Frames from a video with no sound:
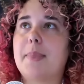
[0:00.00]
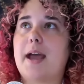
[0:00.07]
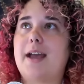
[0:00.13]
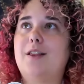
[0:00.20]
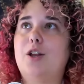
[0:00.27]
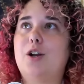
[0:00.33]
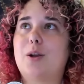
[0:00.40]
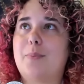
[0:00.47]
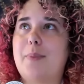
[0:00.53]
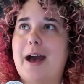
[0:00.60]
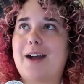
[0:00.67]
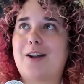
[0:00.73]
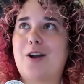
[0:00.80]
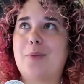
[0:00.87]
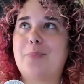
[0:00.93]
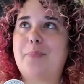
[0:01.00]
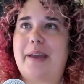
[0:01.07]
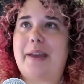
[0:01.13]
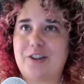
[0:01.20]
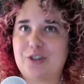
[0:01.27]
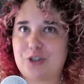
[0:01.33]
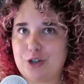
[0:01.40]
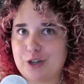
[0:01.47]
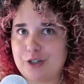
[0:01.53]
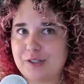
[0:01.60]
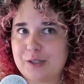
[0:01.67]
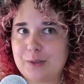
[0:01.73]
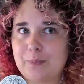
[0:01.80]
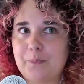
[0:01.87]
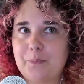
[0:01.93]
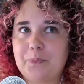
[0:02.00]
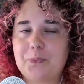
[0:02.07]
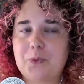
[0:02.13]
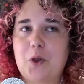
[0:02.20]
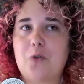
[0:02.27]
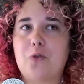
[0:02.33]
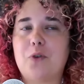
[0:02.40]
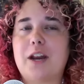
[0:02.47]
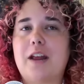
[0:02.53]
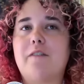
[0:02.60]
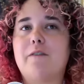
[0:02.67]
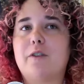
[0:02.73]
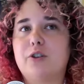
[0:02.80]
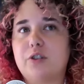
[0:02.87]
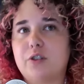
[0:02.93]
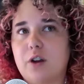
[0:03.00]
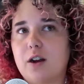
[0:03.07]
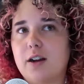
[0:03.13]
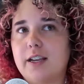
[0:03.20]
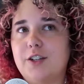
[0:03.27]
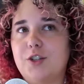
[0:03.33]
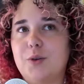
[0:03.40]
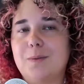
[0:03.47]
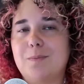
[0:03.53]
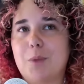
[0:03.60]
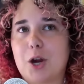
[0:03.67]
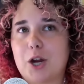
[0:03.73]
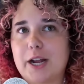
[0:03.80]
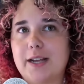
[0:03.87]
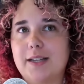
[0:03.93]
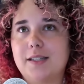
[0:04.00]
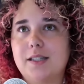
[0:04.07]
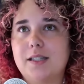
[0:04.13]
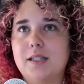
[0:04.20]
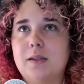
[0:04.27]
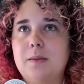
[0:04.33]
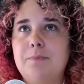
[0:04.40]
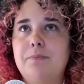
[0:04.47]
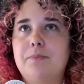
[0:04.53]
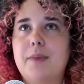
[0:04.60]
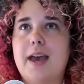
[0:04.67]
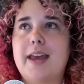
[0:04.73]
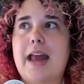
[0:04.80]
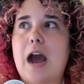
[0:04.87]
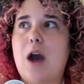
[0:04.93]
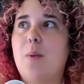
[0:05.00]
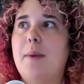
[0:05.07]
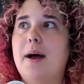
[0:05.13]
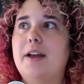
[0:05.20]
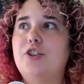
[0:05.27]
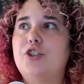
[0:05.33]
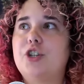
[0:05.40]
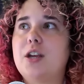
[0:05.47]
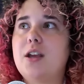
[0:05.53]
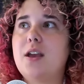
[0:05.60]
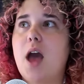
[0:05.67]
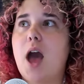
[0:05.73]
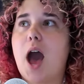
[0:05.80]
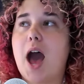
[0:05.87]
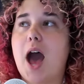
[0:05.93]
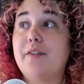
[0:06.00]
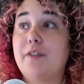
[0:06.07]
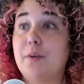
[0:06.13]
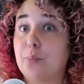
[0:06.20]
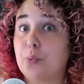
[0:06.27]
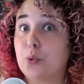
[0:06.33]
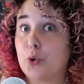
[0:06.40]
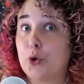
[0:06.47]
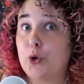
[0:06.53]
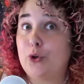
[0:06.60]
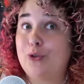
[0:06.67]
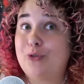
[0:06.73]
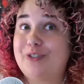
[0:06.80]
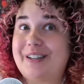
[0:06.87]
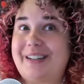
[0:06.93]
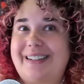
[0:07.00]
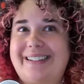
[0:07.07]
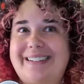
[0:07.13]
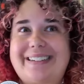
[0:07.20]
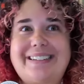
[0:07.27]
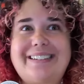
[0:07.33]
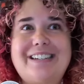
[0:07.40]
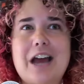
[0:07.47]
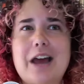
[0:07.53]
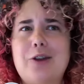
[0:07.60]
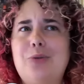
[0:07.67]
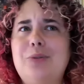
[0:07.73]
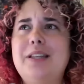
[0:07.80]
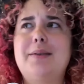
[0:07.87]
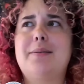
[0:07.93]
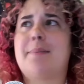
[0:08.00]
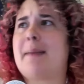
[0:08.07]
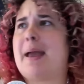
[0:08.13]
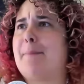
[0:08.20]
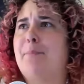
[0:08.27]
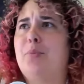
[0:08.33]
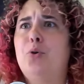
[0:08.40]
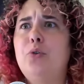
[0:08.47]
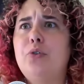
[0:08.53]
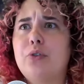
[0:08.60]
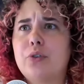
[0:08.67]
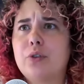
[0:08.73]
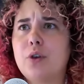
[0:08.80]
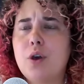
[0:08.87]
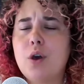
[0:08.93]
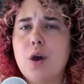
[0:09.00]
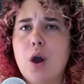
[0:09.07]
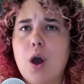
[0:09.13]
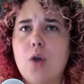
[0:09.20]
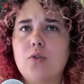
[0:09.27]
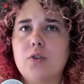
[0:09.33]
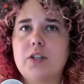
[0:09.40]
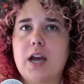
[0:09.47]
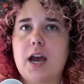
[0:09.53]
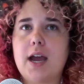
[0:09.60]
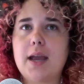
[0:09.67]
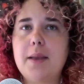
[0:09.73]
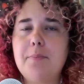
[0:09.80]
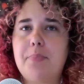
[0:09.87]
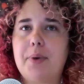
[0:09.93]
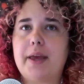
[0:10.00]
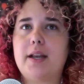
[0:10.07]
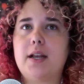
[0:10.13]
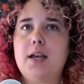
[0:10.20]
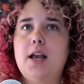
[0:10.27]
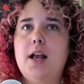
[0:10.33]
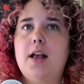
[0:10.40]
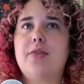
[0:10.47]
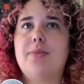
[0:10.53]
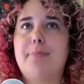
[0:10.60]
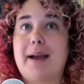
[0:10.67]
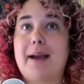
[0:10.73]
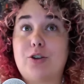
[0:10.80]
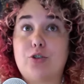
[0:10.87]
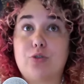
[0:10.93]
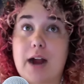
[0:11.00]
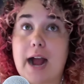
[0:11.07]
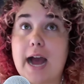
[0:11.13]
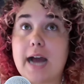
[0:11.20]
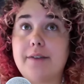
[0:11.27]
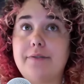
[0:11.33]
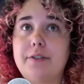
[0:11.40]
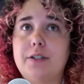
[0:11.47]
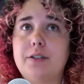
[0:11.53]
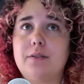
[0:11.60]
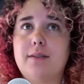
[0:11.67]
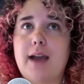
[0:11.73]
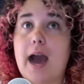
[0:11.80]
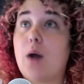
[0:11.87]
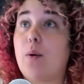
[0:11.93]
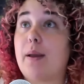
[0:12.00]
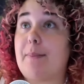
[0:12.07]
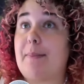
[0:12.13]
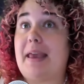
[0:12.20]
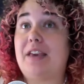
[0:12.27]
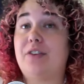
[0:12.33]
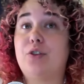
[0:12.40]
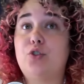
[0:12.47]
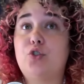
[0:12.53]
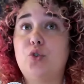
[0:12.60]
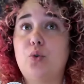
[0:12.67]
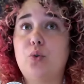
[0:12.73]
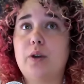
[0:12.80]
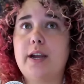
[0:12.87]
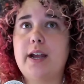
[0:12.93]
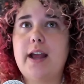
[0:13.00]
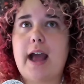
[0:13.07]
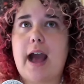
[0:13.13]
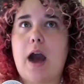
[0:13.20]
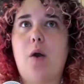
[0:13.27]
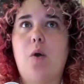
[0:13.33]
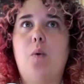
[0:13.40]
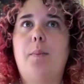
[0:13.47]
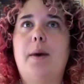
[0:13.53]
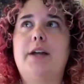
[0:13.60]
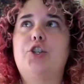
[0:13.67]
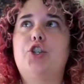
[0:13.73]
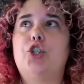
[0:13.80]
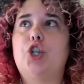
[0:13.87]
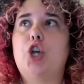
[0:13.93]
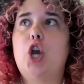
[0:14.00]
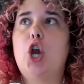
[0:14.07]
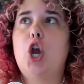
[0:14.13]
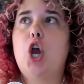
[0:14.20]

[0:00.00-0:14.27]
I look back on pictures of when I first started doing markets and how much I've improved, not only in my booth over time, but my craft, how I make the jewelry, how much